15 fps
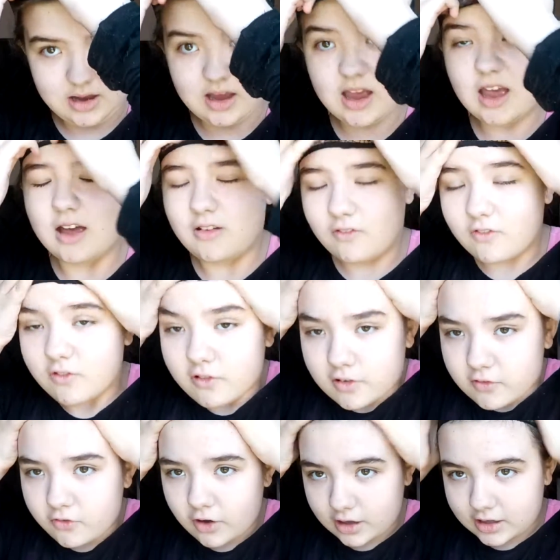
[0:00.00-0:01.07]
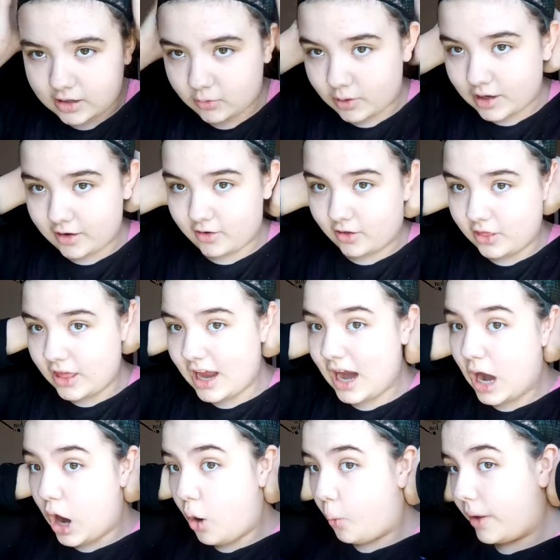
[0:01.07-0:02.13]
Every fucking where.
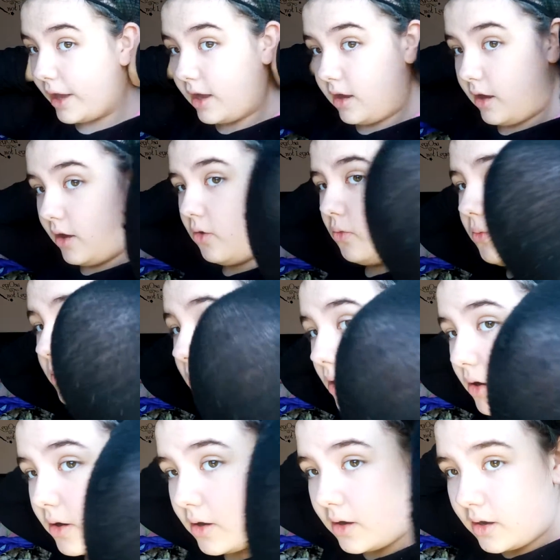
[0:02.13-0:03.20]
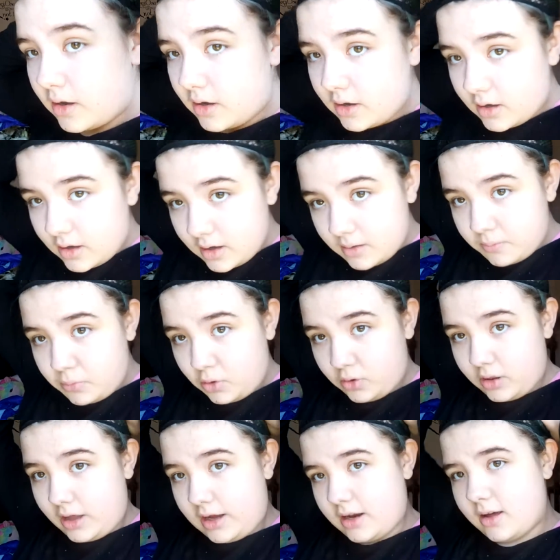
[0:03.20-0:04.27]
There we go. Pull
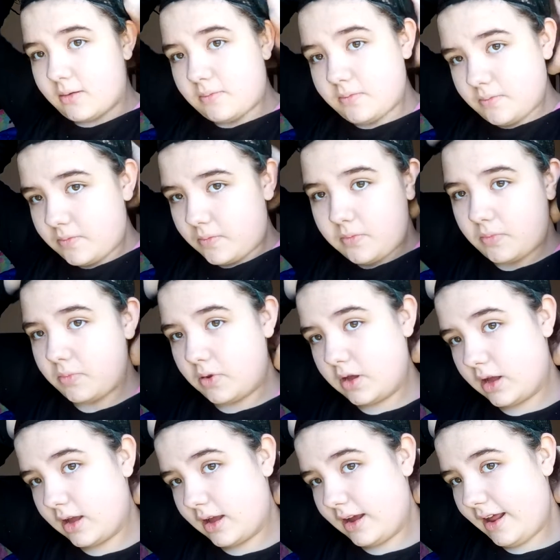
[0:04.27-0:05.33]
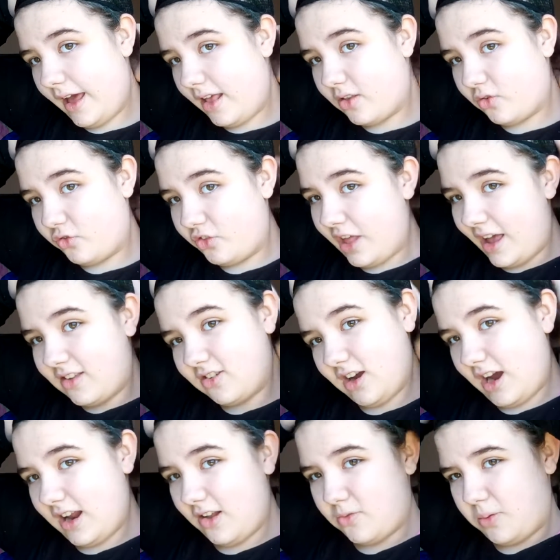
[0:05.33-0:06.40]
that up. Get it as flat as your
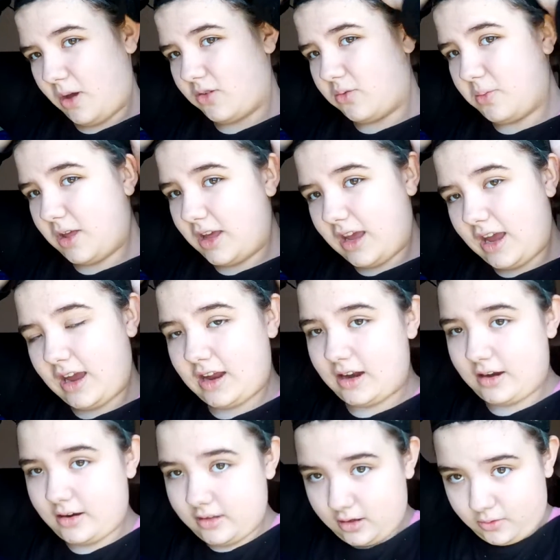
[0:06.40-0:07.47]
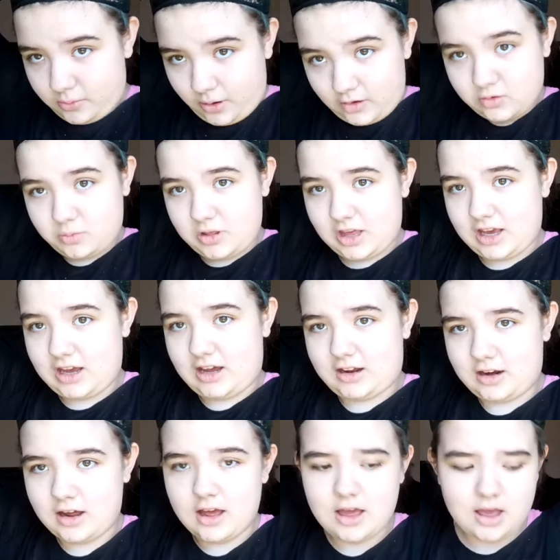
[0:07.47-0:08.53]
head as you possibly can.